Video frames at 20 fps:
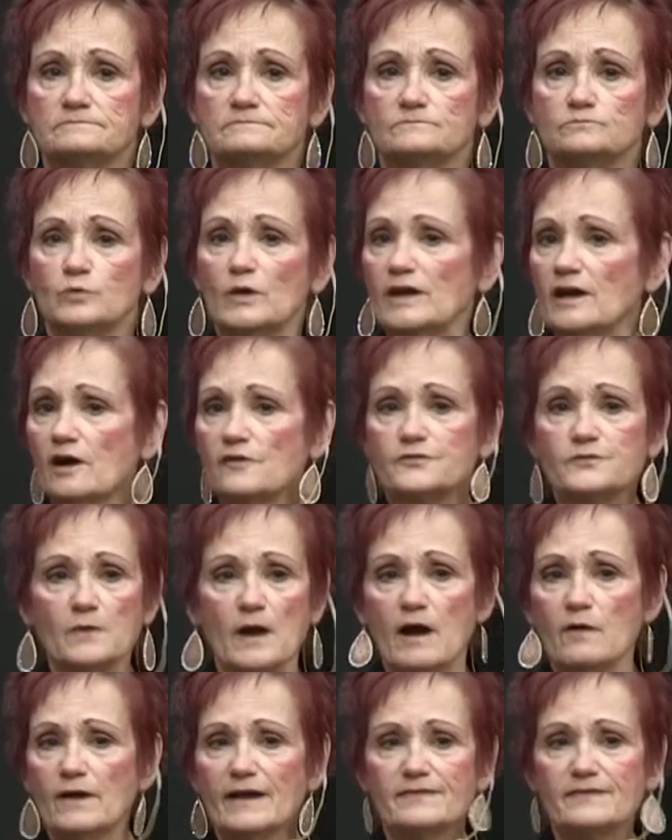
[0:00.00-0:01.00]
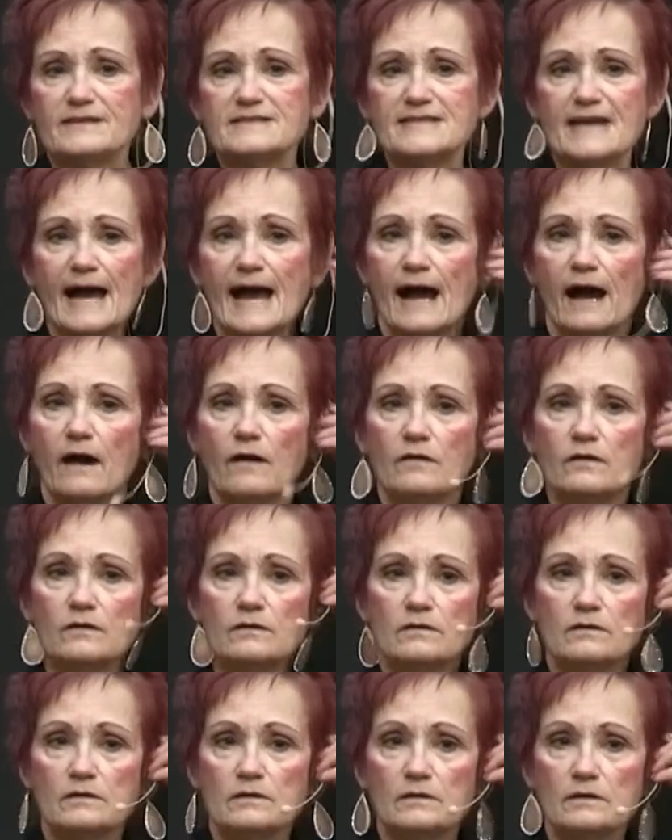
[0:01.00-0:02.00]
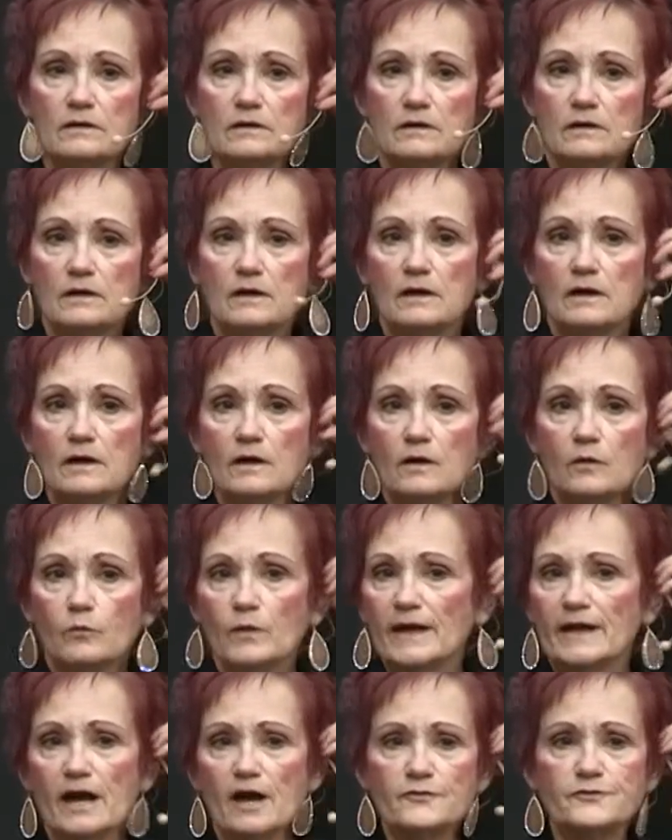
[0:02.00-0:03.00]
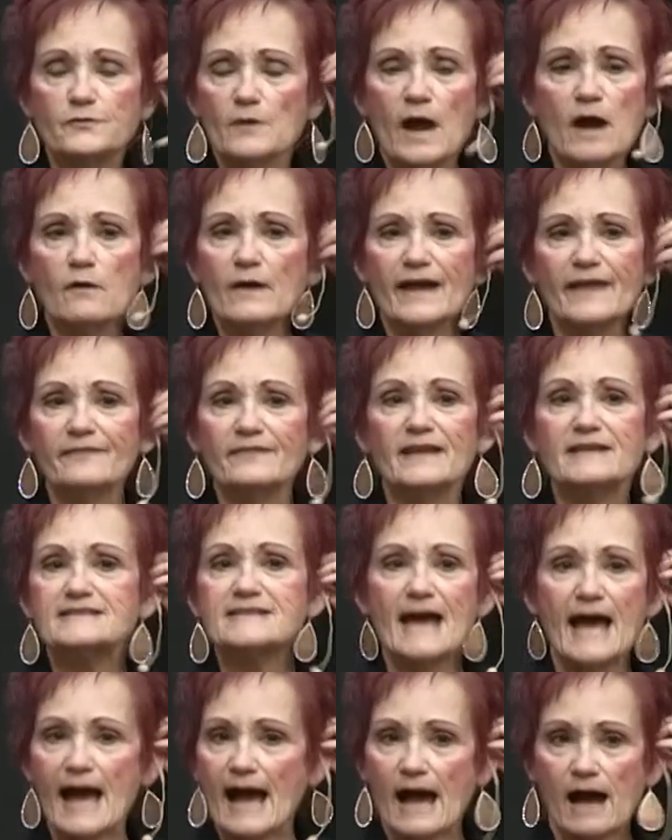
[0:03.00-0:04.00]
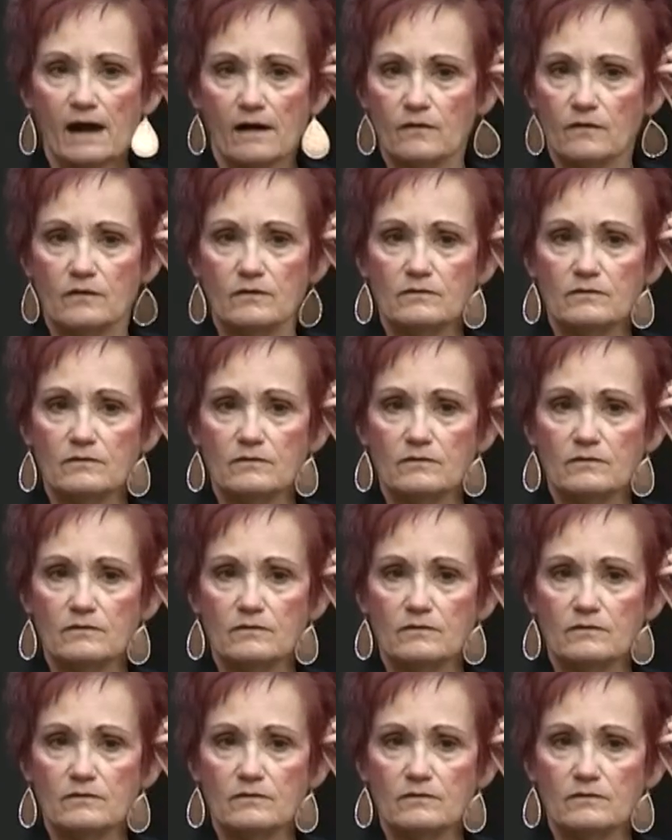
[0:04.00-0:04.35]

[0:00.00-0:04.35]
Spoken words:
We don't throw in the towel. We don't throw in the towel.